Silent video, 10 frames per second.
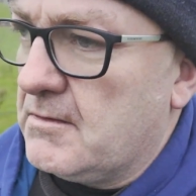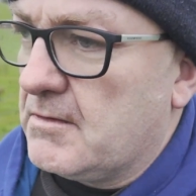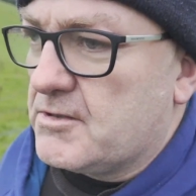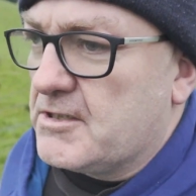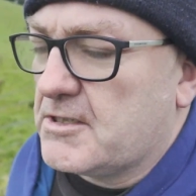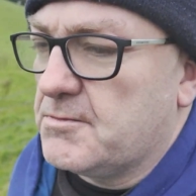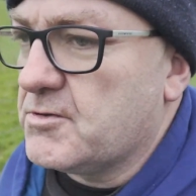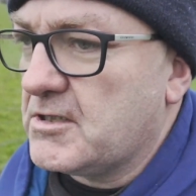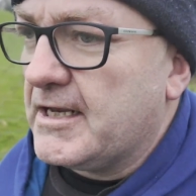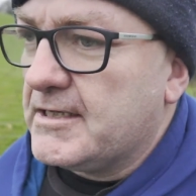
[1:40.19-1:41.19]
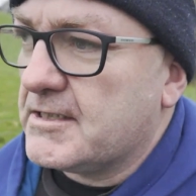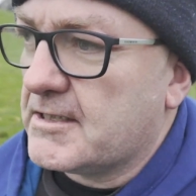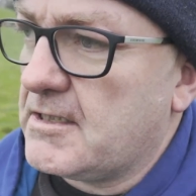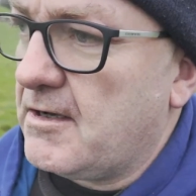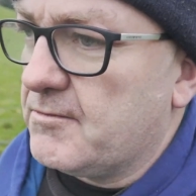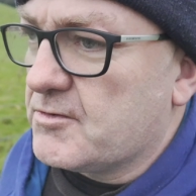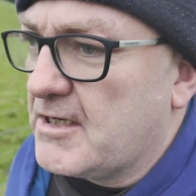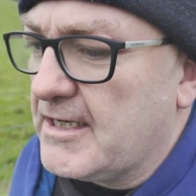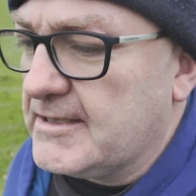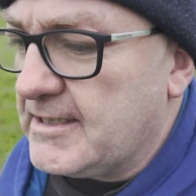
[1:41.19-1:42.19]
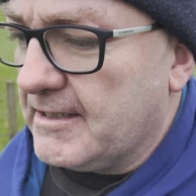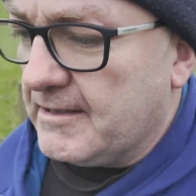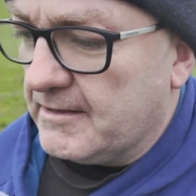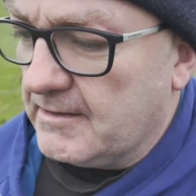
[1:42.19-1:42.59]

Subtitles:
about 6.5 months later.